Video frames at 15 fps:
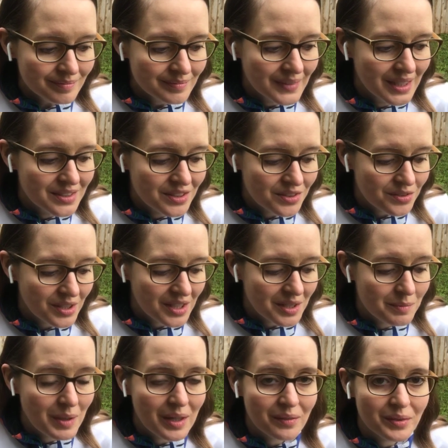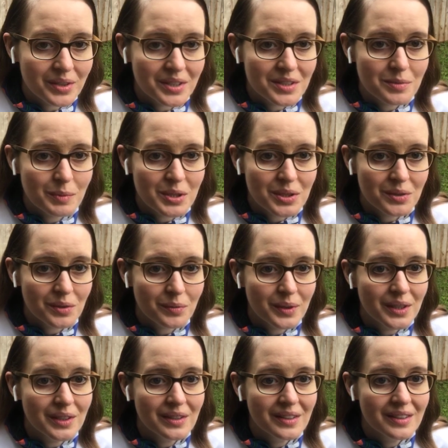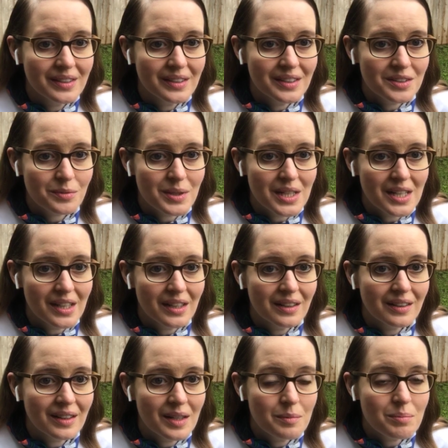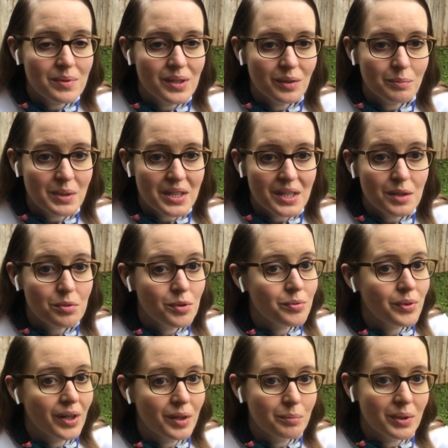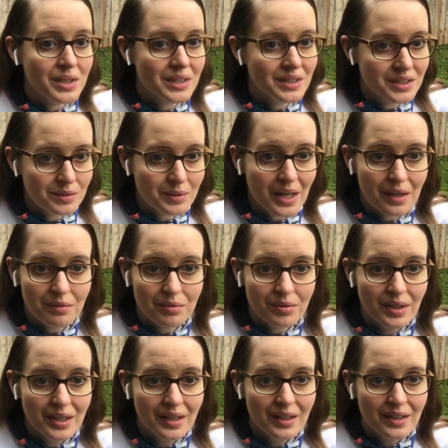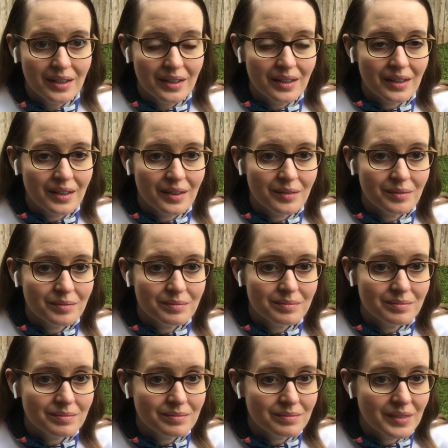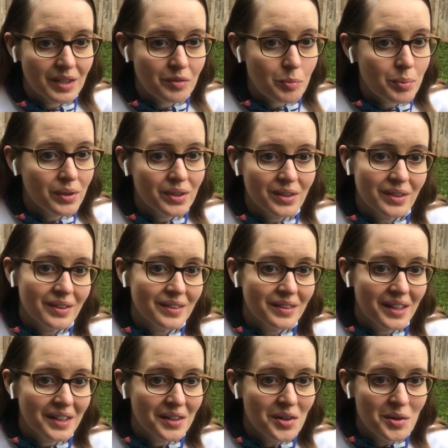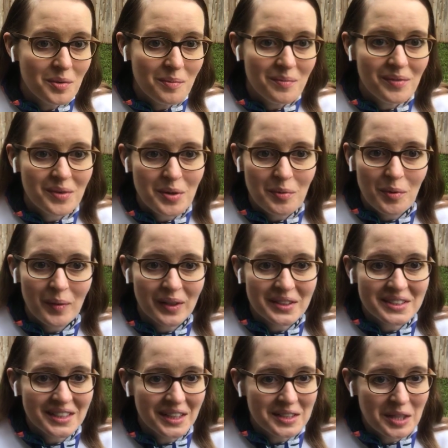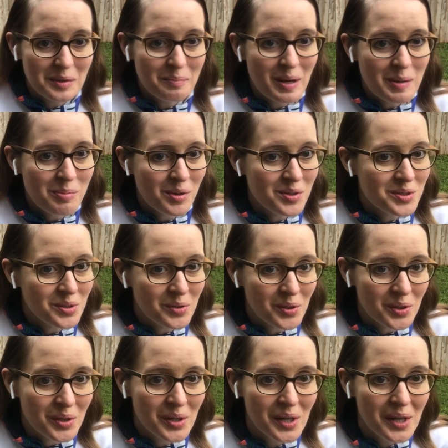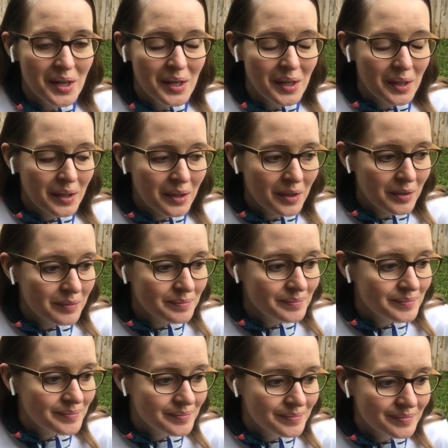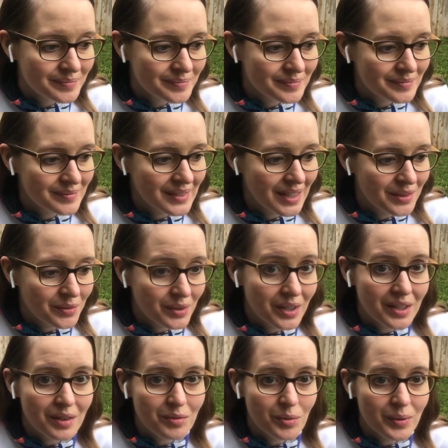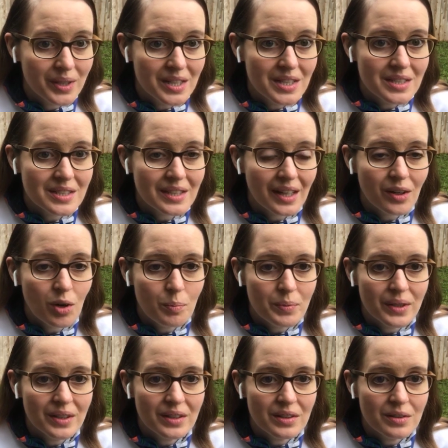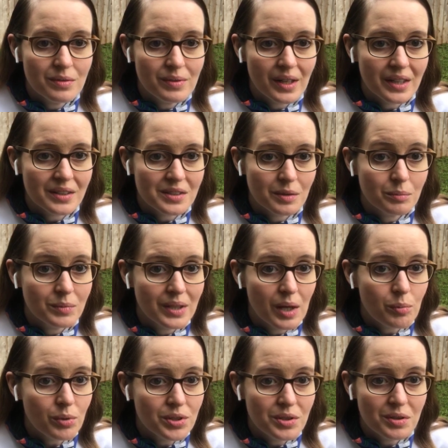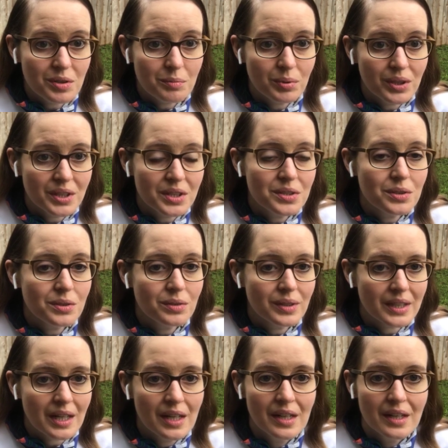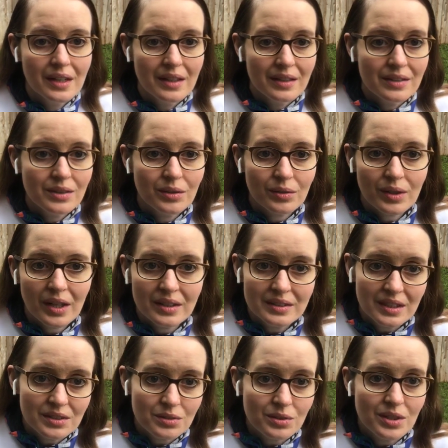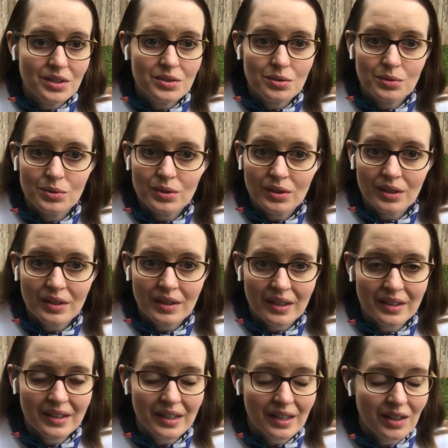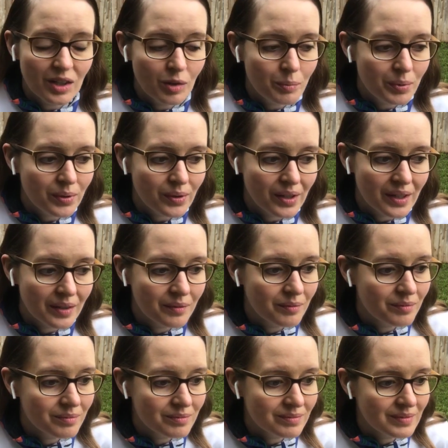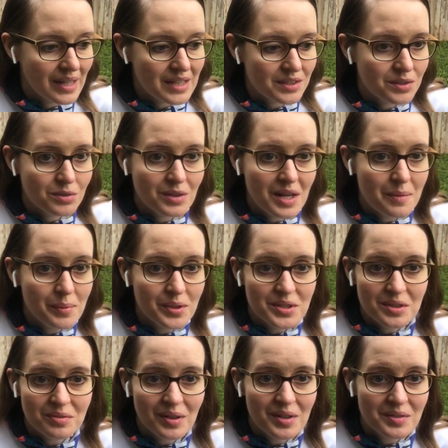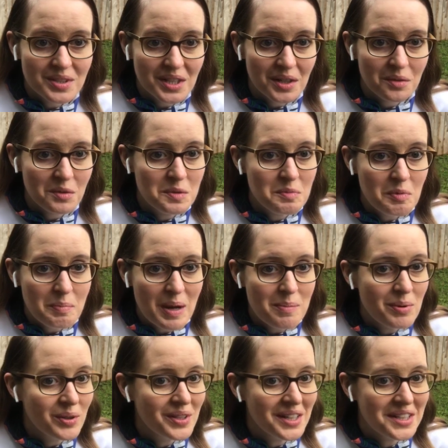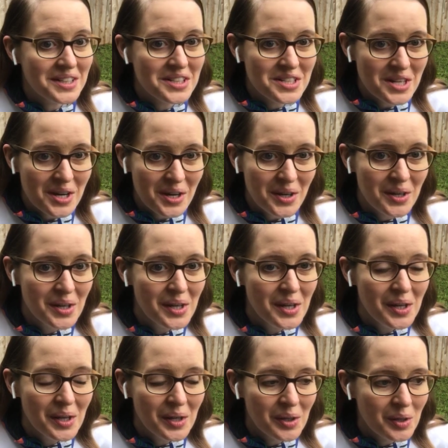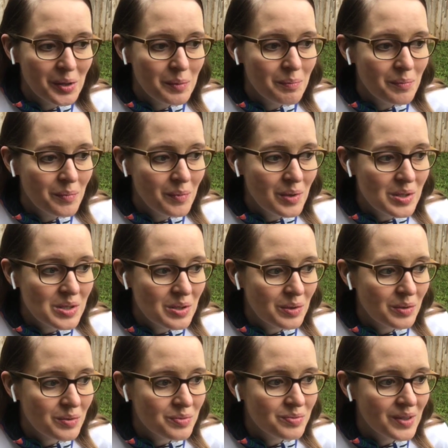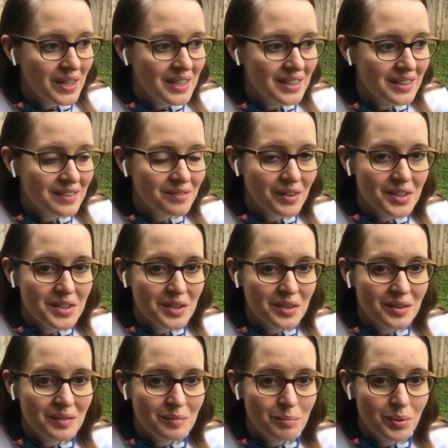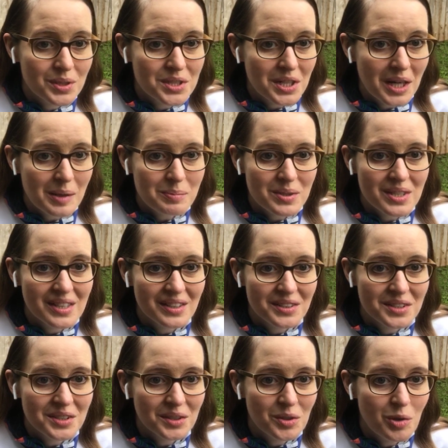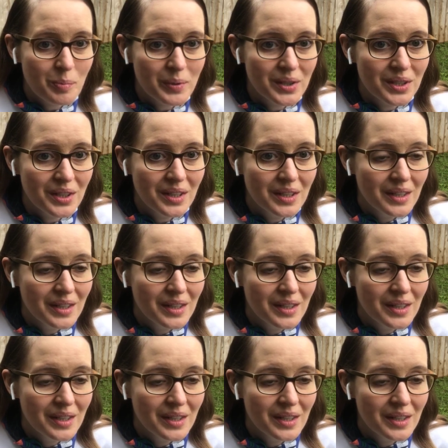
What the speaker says: And just try to come at it with as much goodwill as we can, and you know, be thankful for our blessings. We have a printer at home. We were well stocked on paper and toner. I know not everyone is. I hope that you've got some network you can plug into, like, you know, contact your kid's school and get help. Ask your neighbors if anyone's got a ream of paper they can share. You know, find the print shops that are still open.